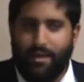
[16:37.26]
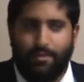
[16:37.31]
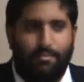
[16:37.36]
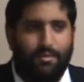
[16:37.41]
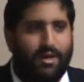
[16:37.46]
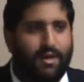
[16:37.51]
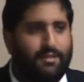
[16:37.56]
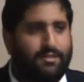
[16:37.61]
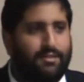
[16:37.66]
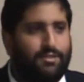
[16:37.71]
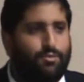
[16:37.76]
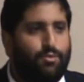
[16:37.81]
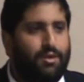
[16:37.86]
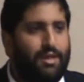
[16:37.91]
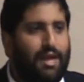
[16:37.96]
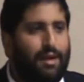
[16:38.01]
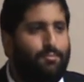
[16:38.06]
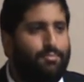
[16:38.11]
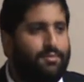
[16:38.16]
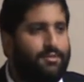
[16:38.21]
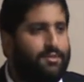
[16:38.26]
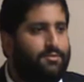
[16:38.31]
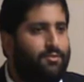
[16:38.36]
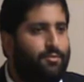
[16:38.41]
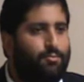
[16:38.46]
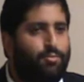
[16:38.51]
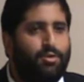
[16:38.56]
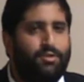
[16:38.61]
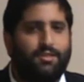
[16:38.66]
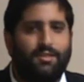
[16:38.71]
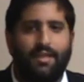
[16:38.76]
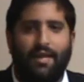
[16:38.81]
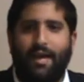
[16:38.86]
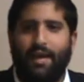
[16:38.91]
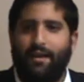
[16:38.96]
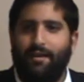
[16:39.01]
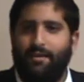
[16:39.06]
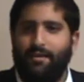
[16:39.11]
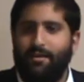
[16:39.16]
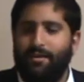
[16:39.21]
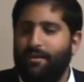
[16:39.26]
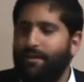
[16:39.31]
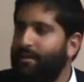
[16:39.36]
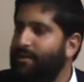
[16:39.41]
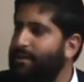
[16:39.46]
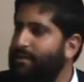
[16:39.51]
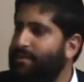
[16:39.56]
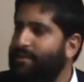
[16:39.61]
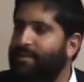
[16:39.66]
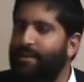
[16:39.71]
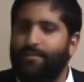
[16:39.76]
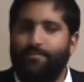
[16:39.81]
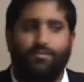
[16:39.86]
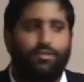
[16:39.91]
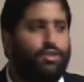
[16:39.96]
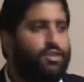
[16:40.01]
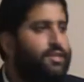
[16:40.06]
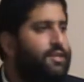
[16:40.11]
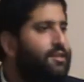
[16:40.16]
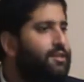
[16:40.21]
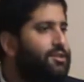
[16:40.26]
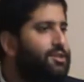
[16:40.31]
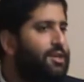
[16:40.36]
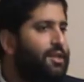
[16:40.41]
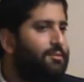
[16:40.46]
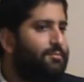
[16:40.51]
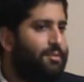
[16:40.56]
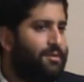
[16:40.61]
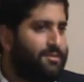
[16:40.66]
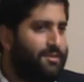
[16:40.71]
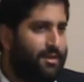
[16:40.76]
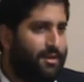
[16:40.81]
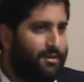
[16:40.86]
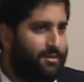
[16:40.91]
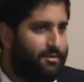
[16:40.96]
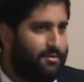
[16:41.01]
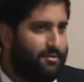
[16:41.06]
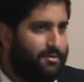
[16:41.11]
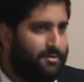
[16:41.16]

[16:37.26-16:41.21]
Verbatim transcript: Ma'an says, what happens if a person had tavshil shel basar?